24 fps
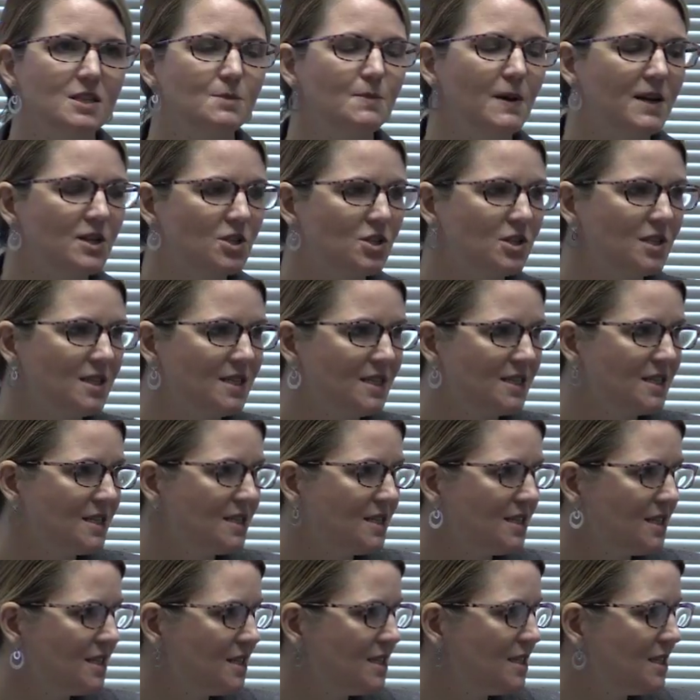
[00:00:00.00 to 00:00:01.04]
especially
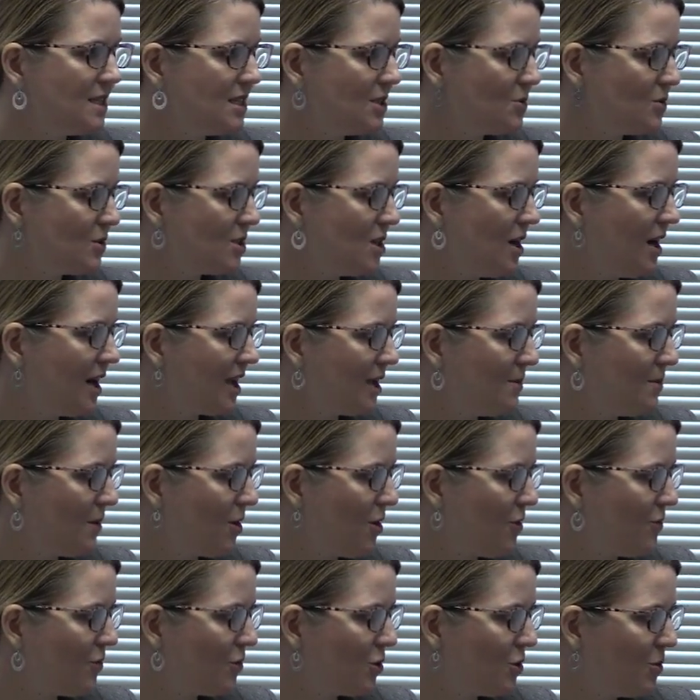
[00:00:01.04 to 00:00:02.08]
since this is, we're talking
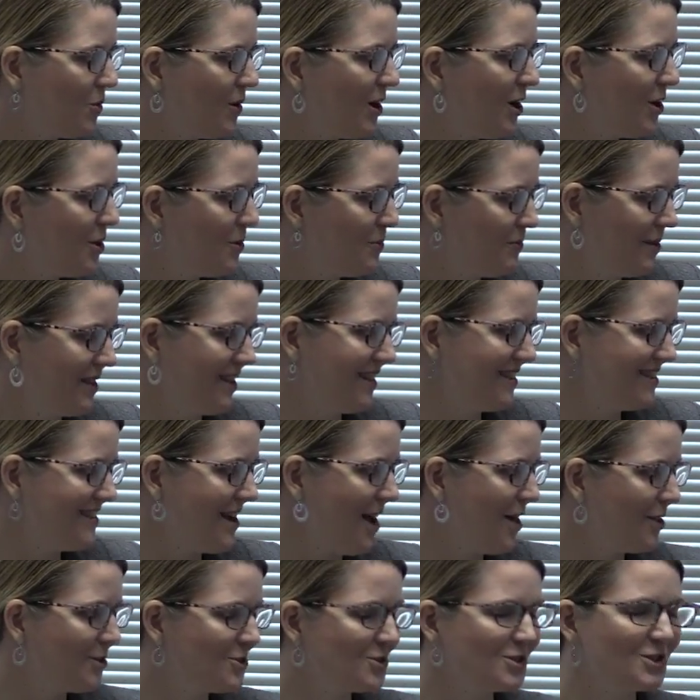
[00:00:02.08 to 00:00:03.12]
about over $300 million
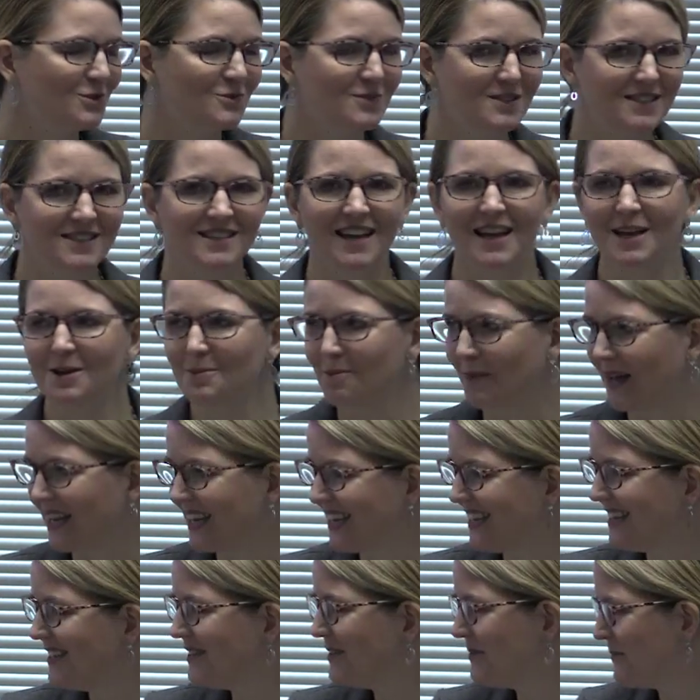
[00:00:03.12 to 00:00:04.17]
of state
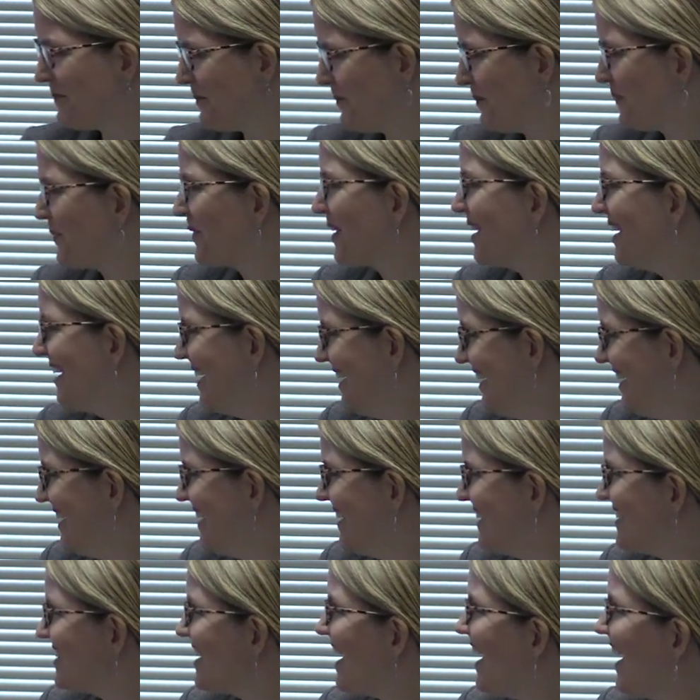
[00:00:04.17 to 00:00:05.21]
money.
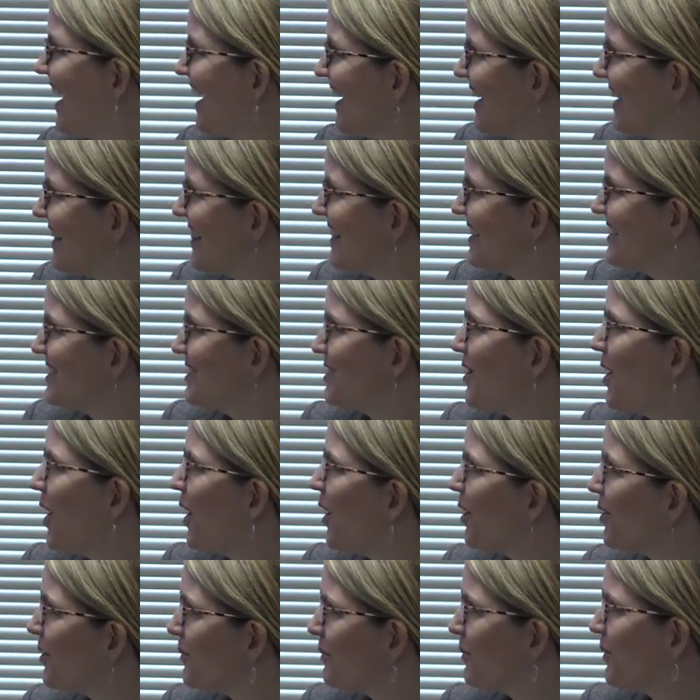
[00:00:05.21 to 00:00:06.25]
Tying this to
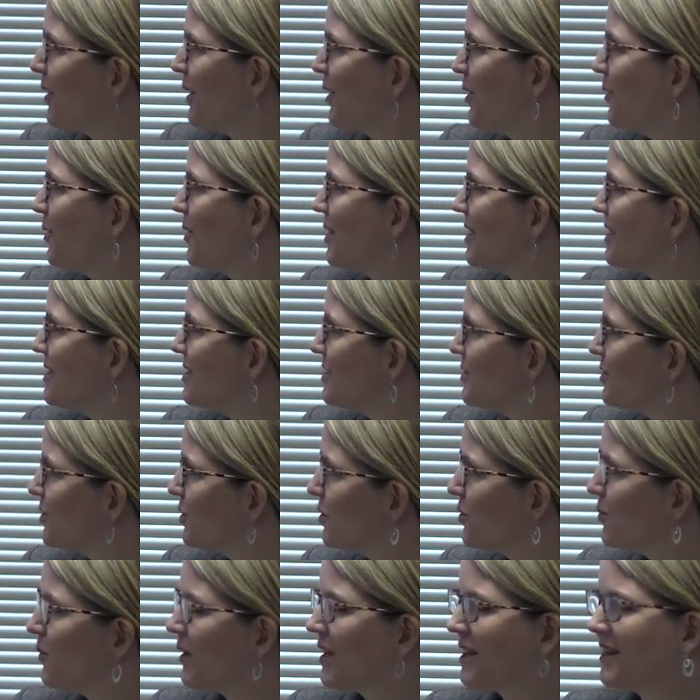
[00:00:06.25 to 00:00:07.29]
other priorities,
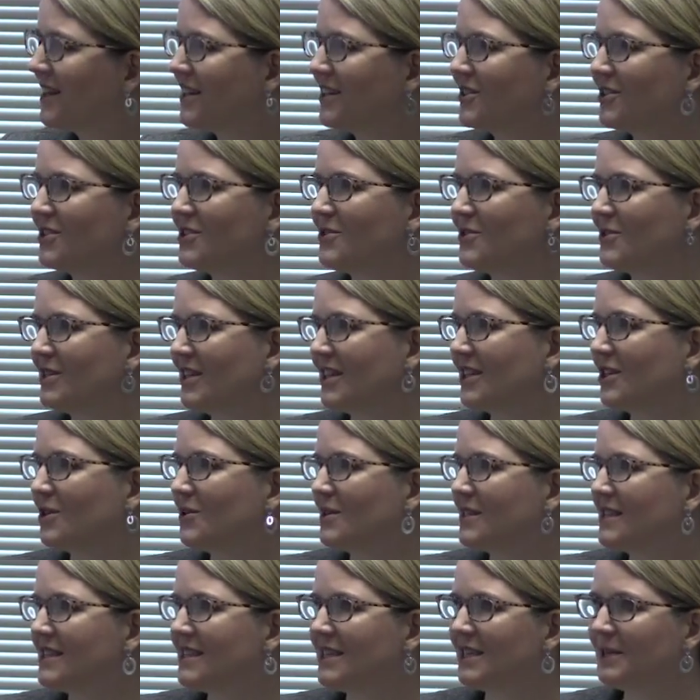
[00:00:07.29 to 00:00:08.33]
third grade
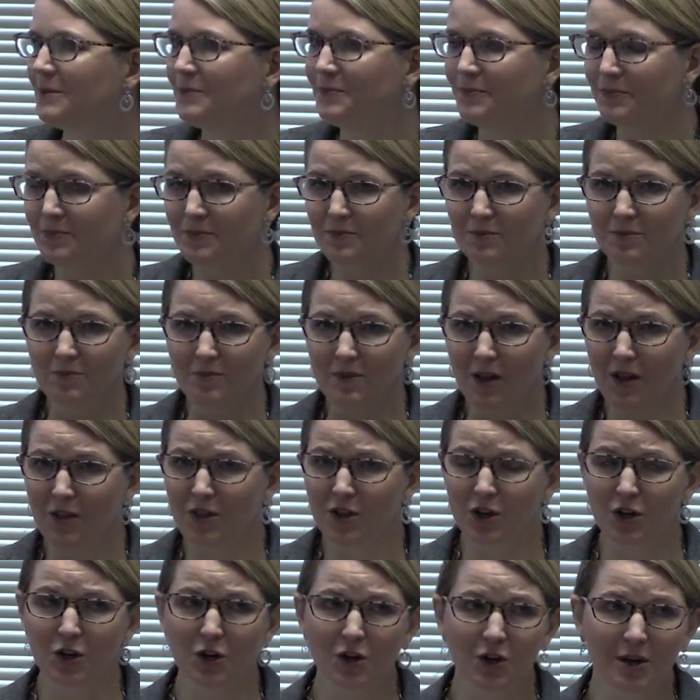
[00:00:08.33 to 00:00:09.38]
literacy,
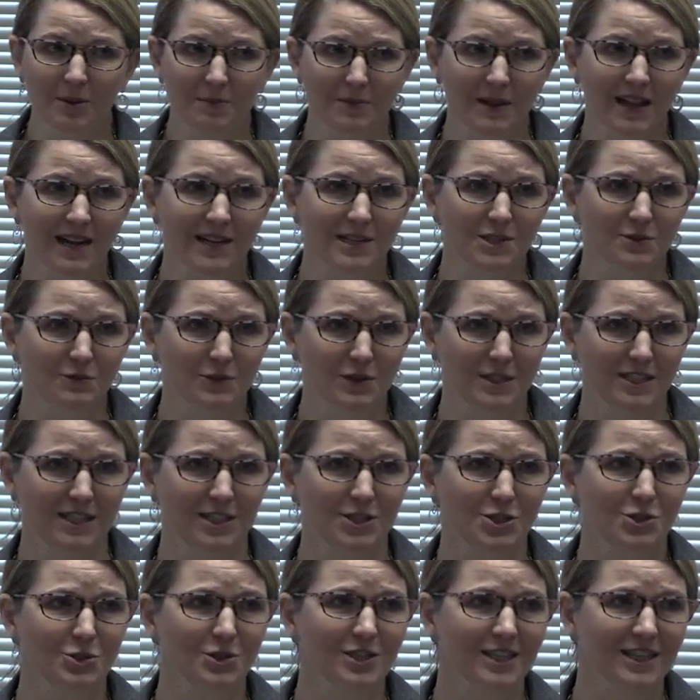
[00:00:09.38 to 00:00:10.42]
the current plans for
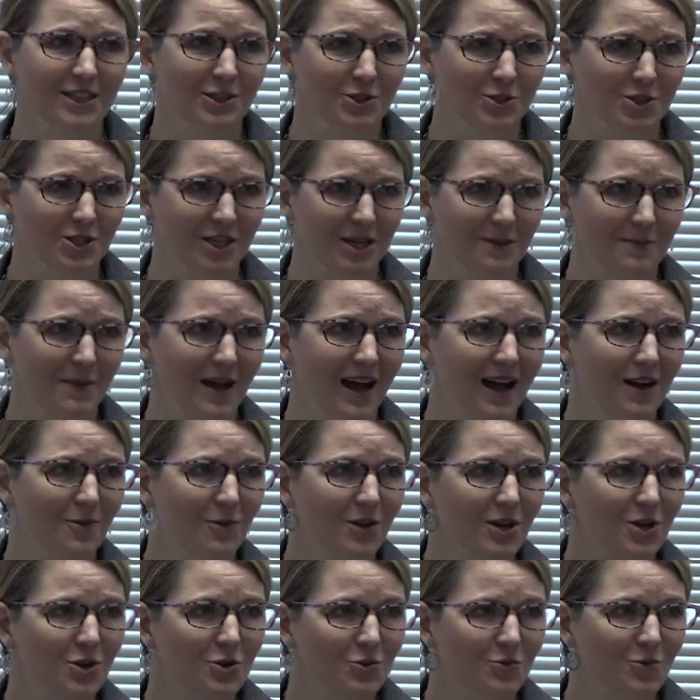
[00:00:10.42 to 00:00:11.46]
teacher leadership,
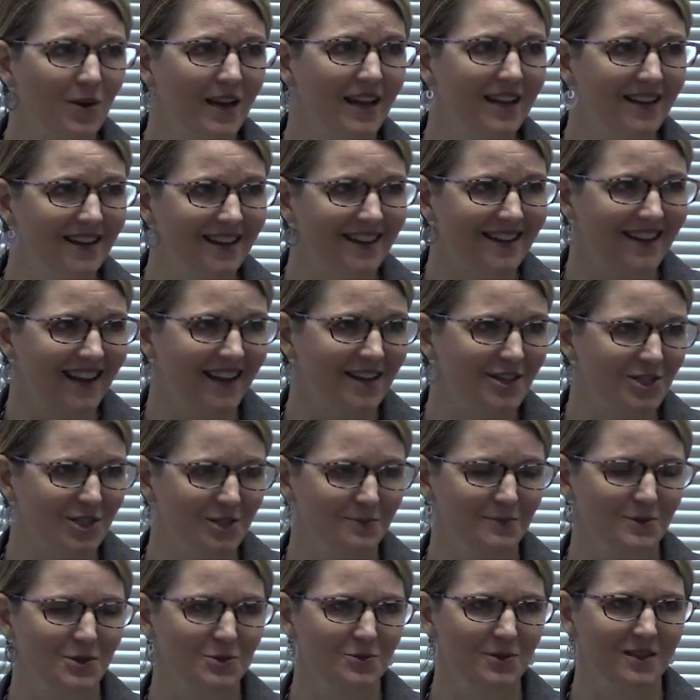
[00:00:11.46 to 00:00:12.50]
what a great
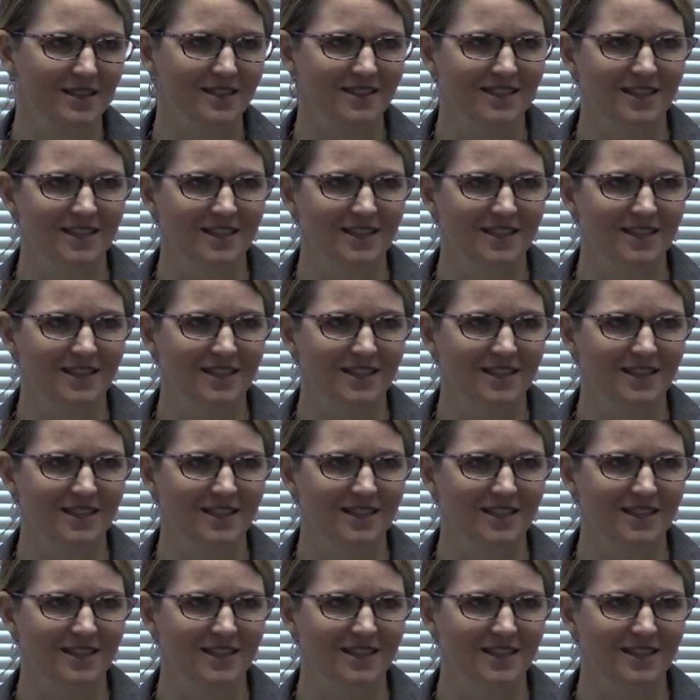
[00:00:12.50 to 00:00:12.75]
connection